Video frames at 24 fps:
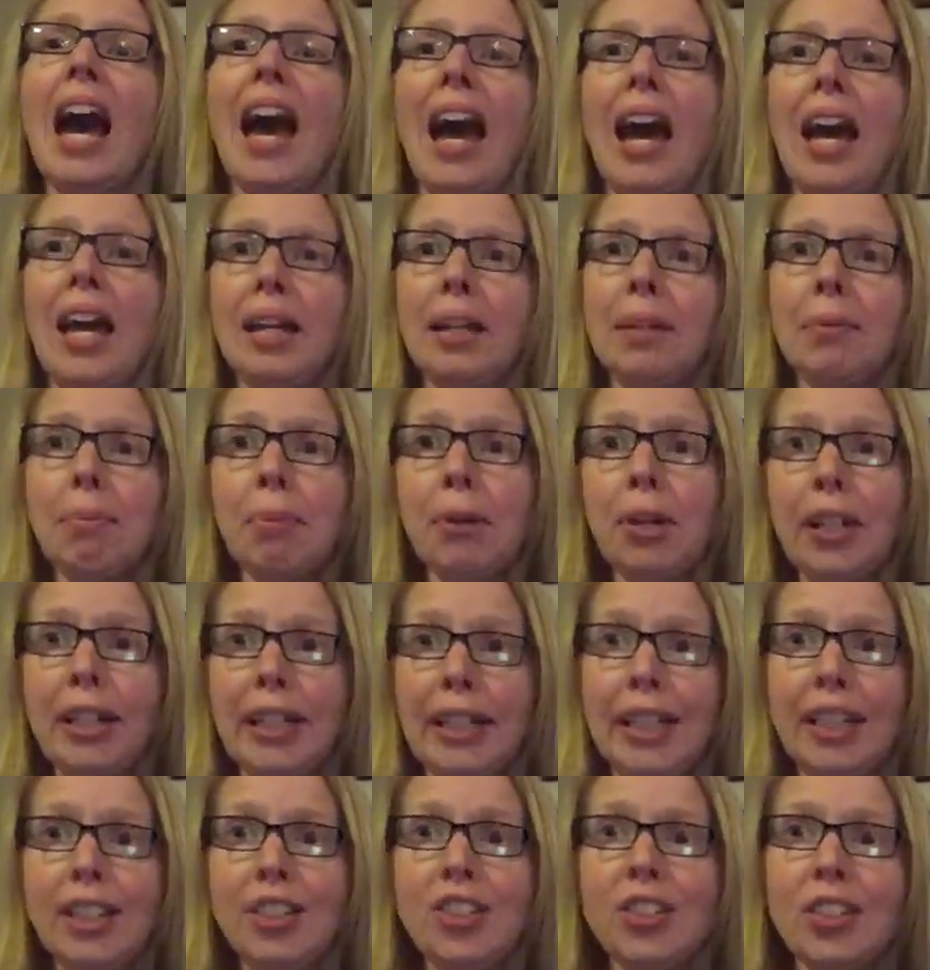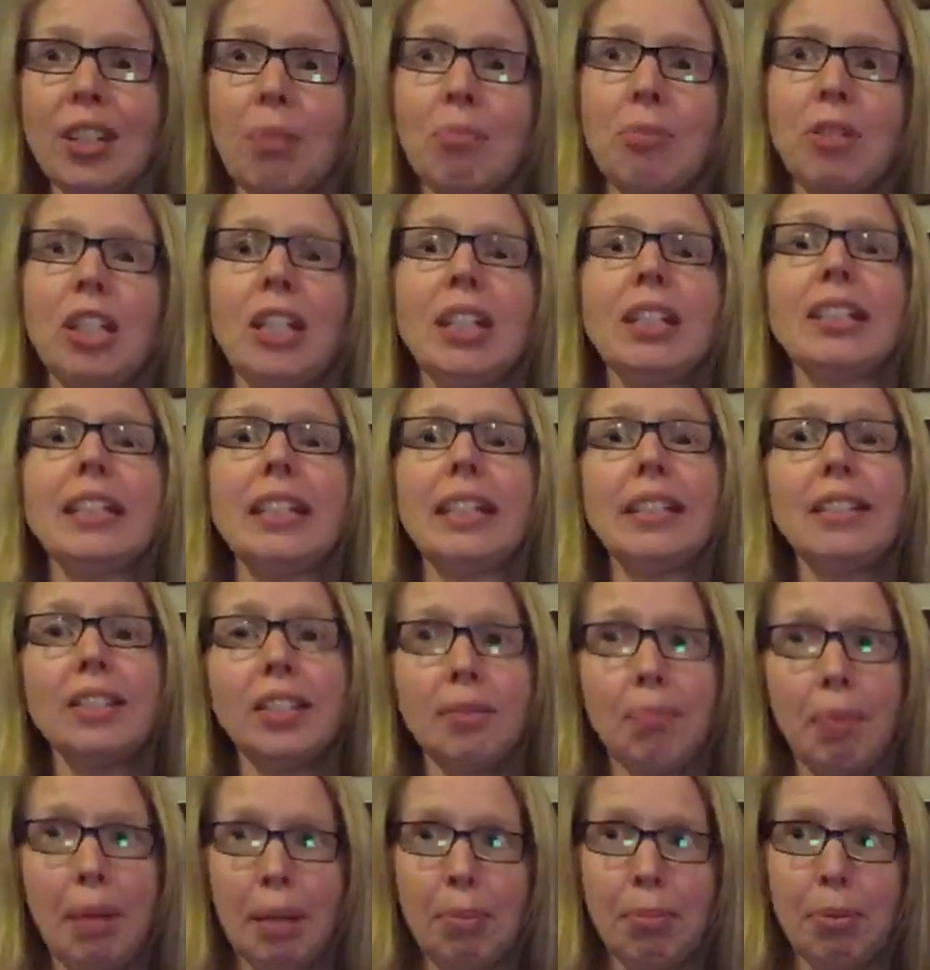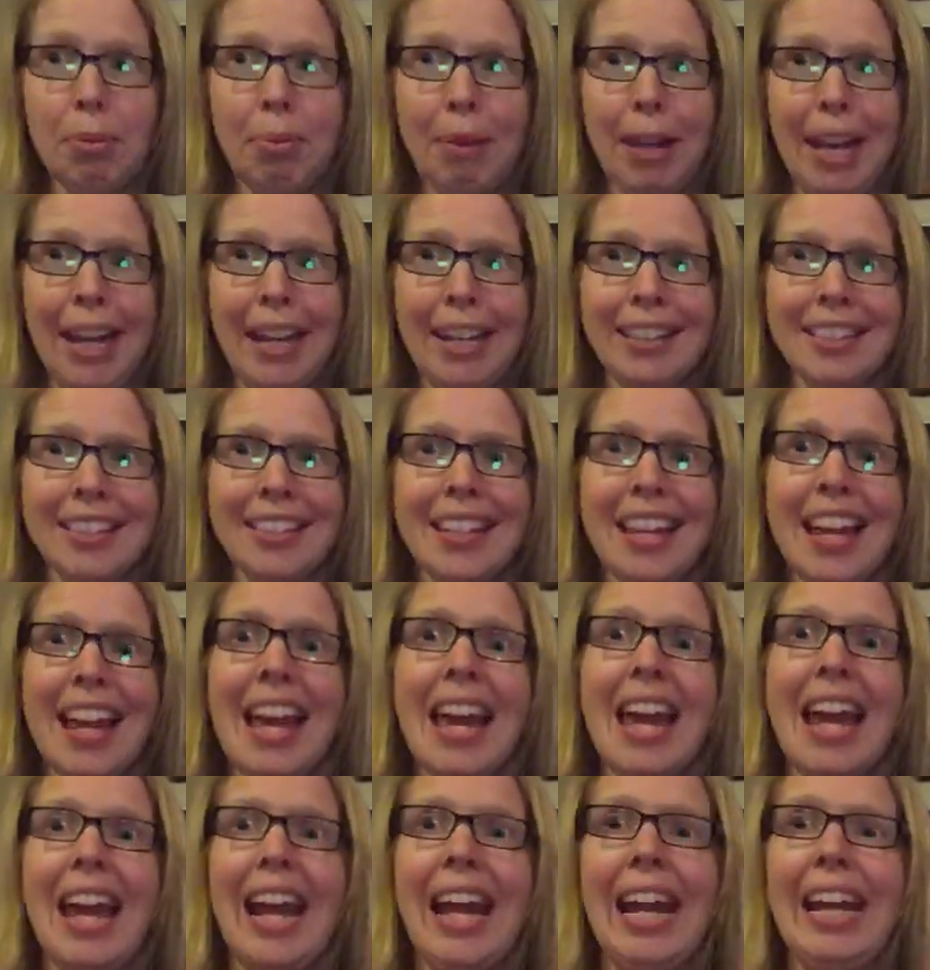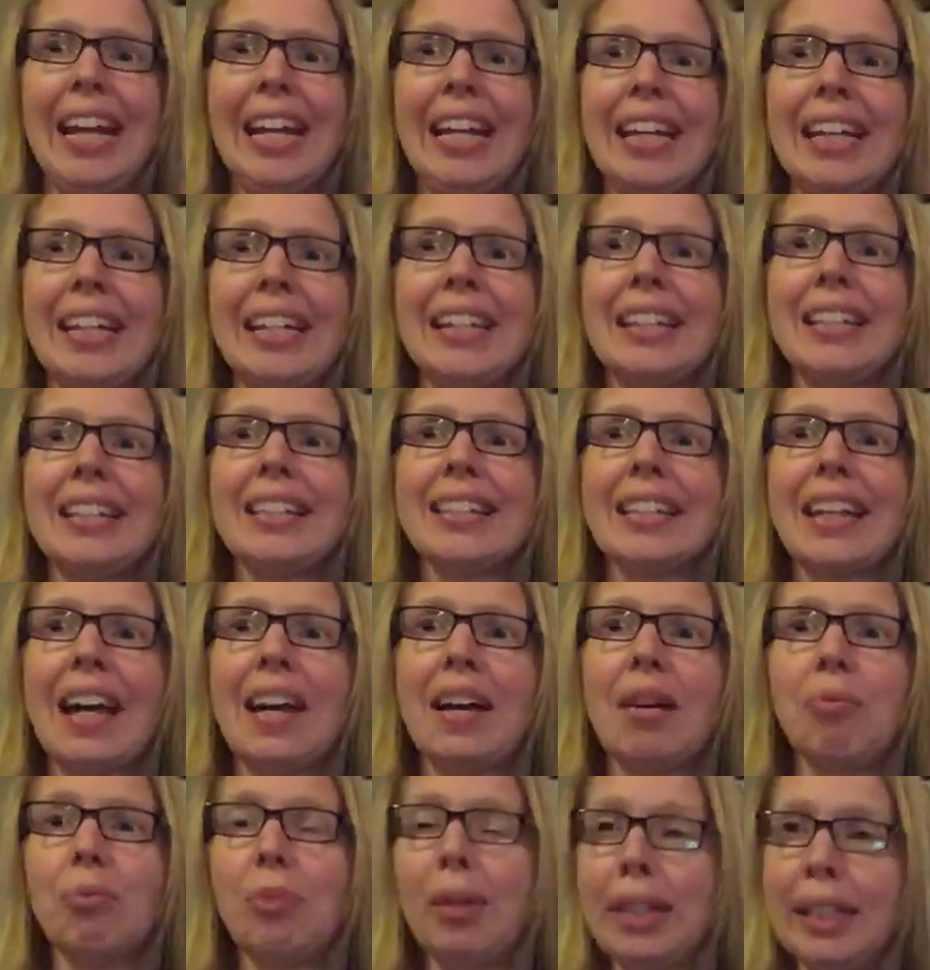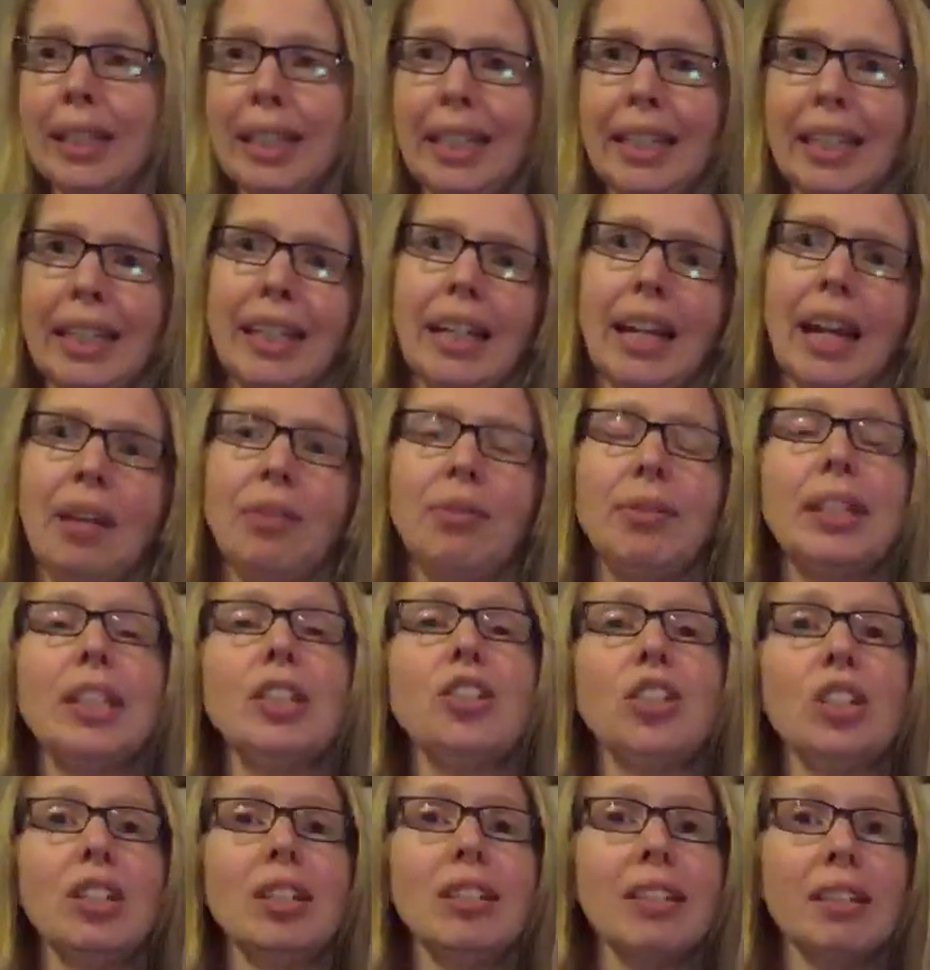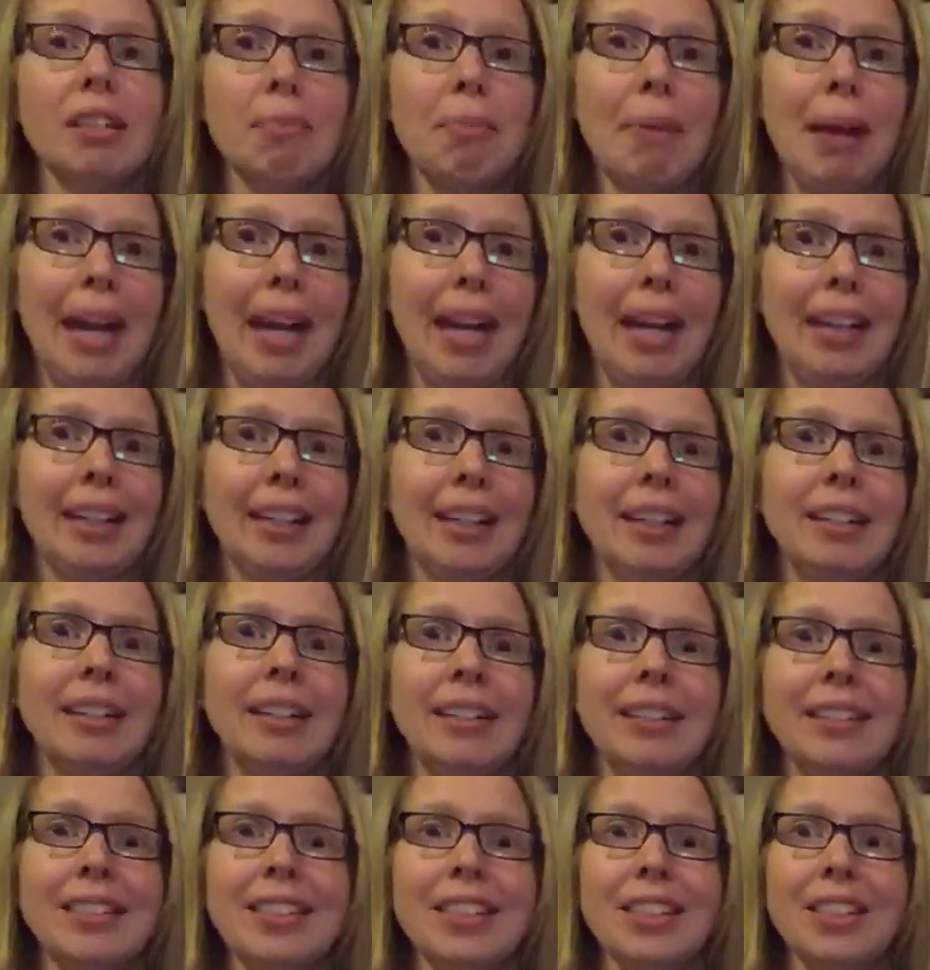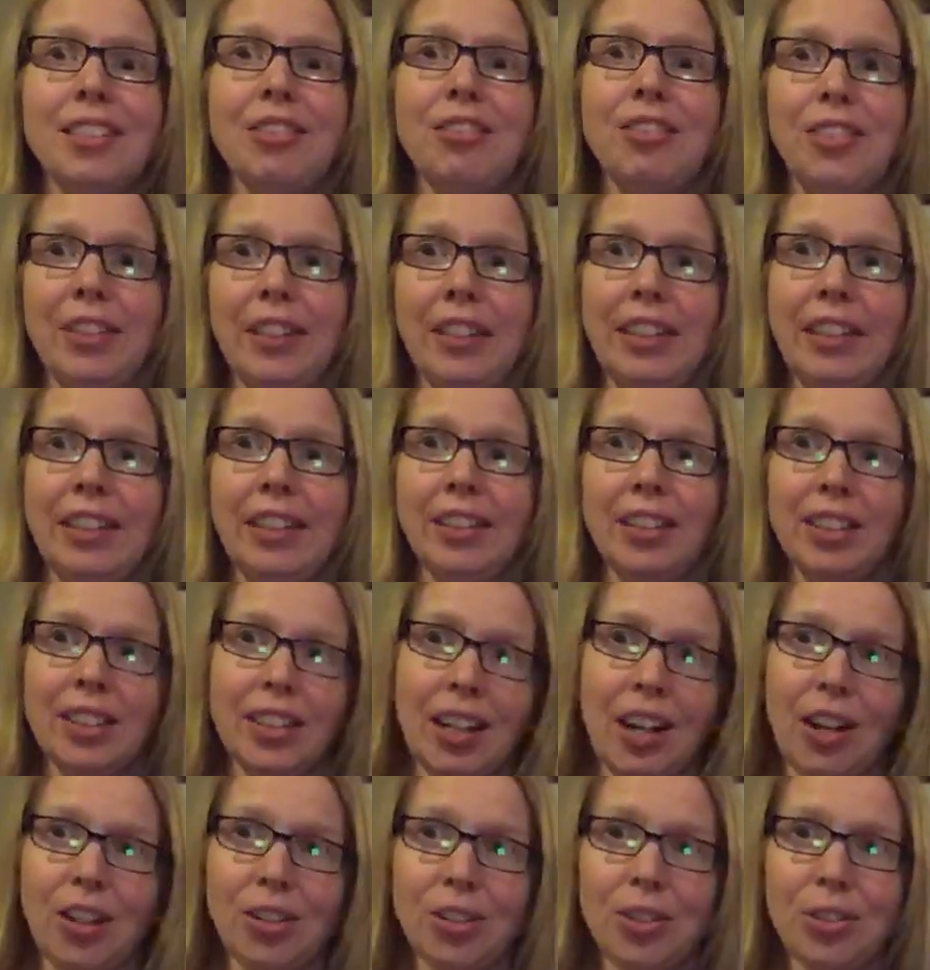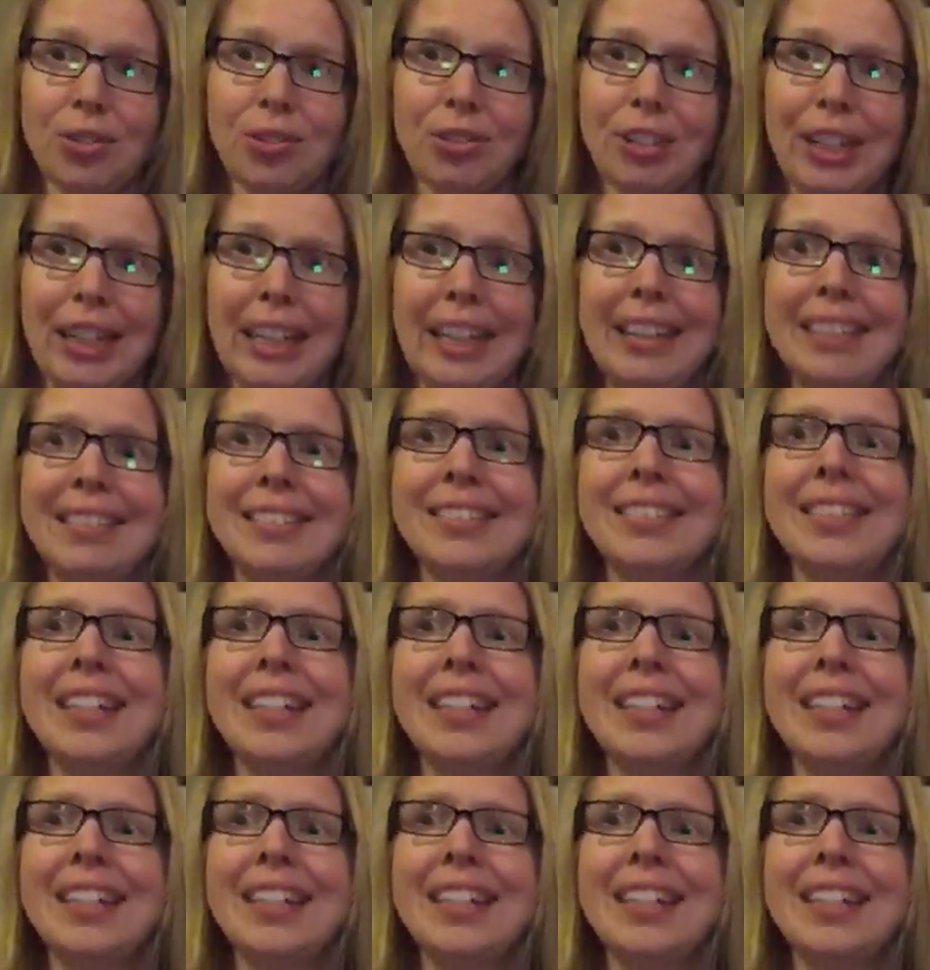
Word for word: I put each subject into paper bags and um, when needed, I reach into the bag to fill in our story.